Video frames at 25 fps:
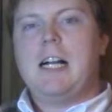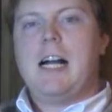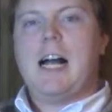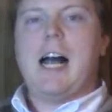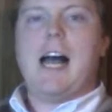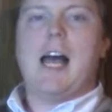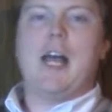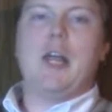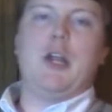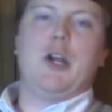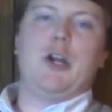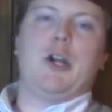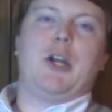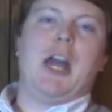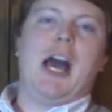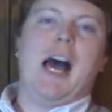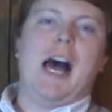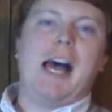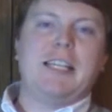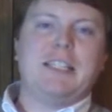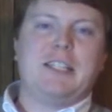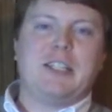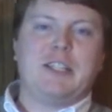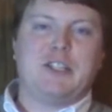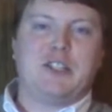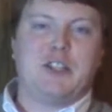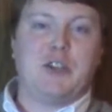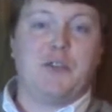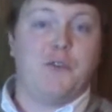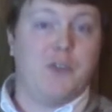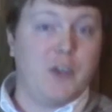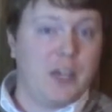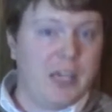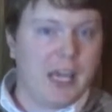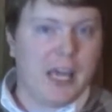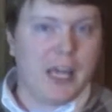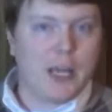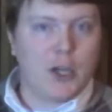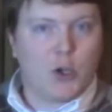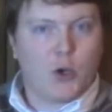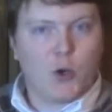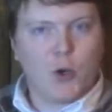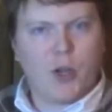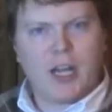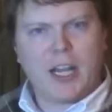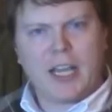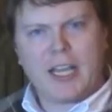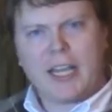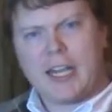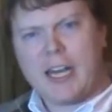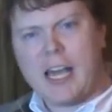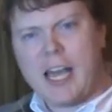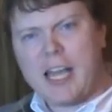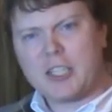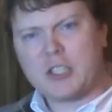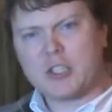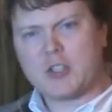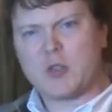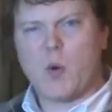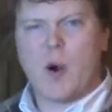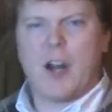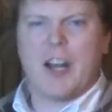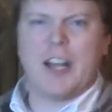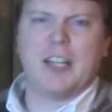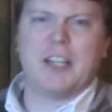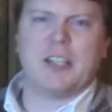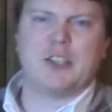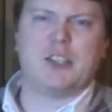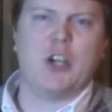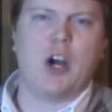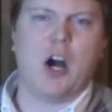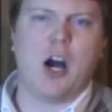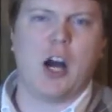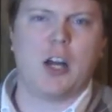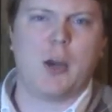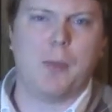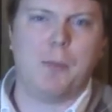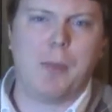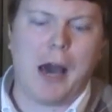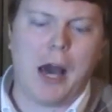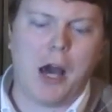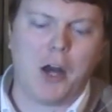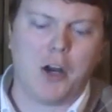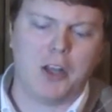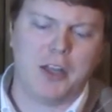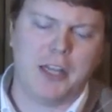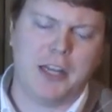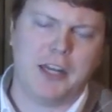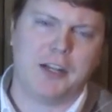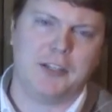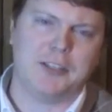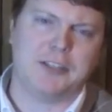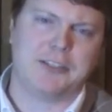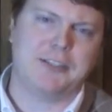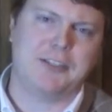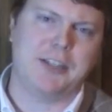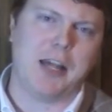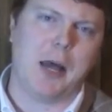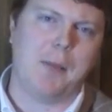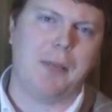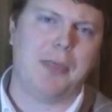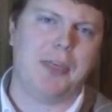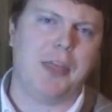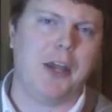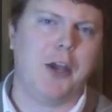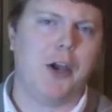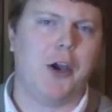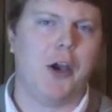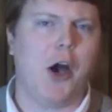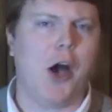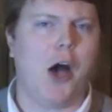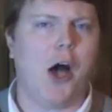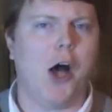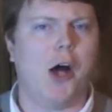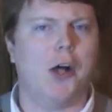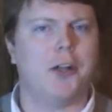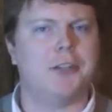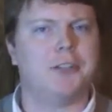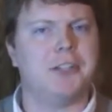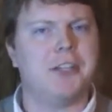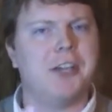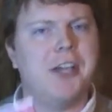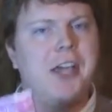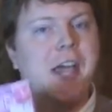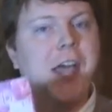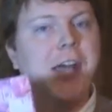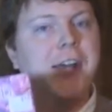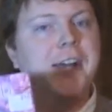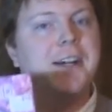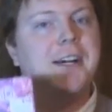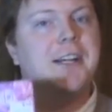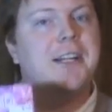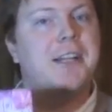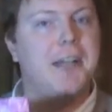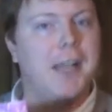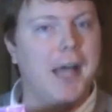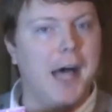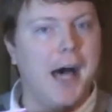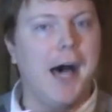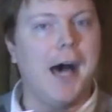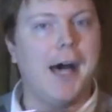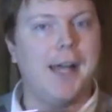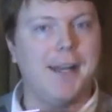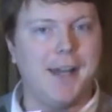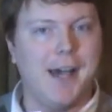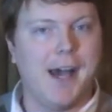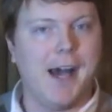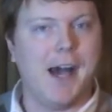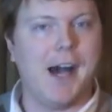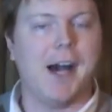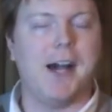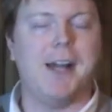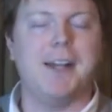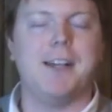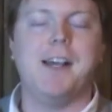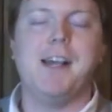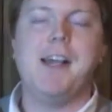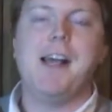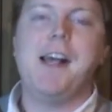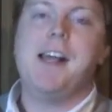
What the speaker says: Hi there guys, it's the VN Critic, and I just wanted to talk about a little something called Clannad.